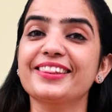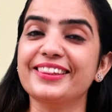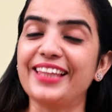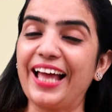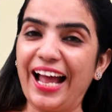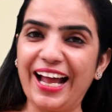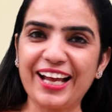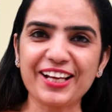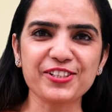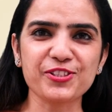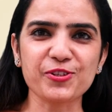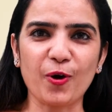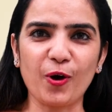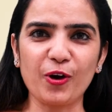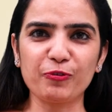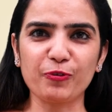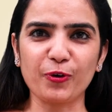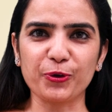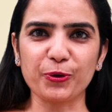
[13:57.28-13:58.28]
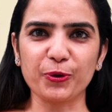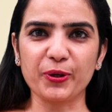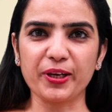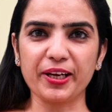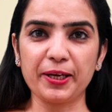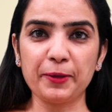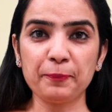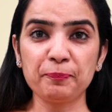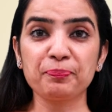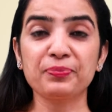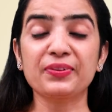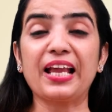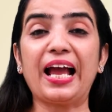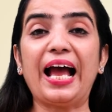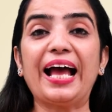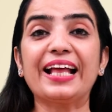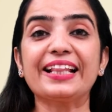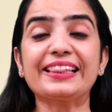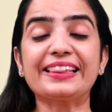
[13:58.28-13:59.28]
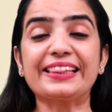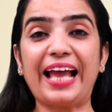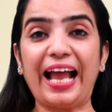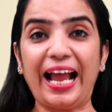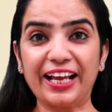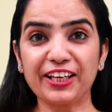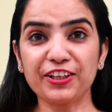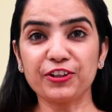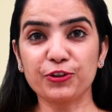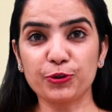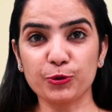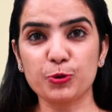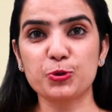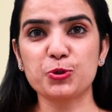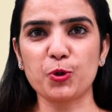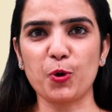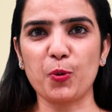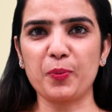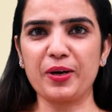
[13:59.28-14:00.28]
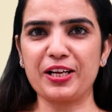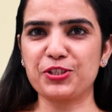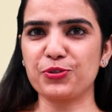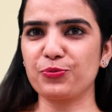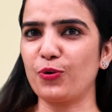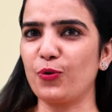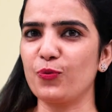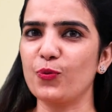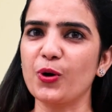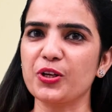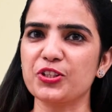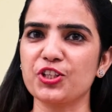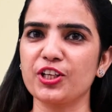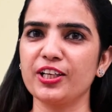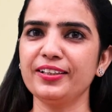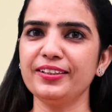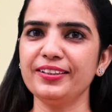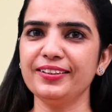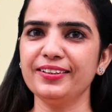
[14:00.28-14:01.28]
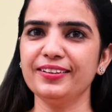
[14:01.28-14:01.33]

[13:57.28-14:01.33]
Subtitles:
Thanks all for today, and thank you so much for watching.